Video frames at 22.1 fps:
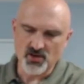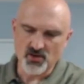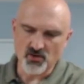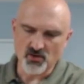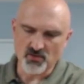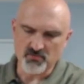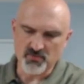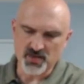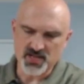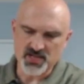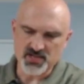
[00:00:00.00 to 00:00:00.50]

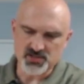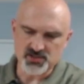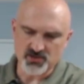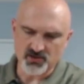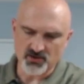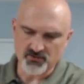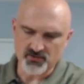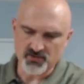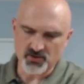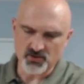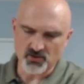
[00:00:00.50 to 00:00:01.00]
or
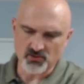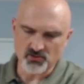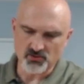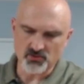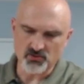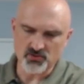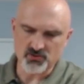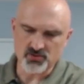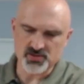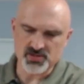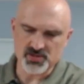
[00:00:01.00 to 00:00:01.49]
maidservant, or
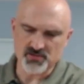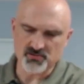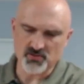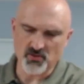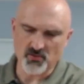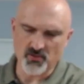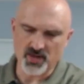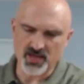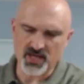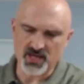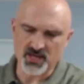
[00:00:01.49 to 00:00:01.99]
lures them
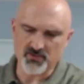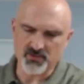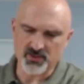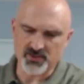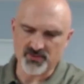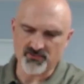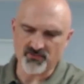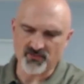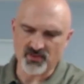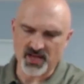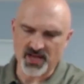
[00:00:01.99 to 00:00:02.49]
away
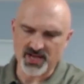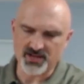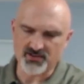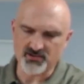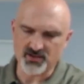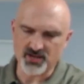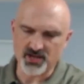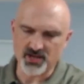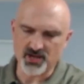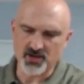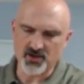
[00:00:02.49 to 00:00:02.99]
with
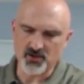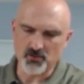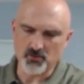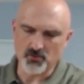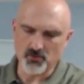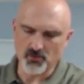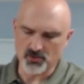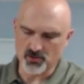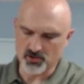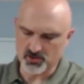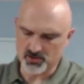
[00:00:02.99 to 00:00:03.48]
flattering
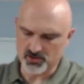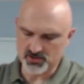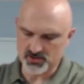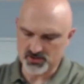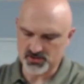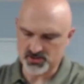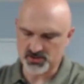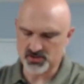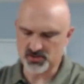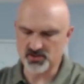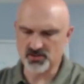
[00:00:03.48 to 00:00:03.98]

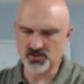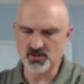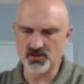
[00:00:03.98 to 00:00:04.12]
words.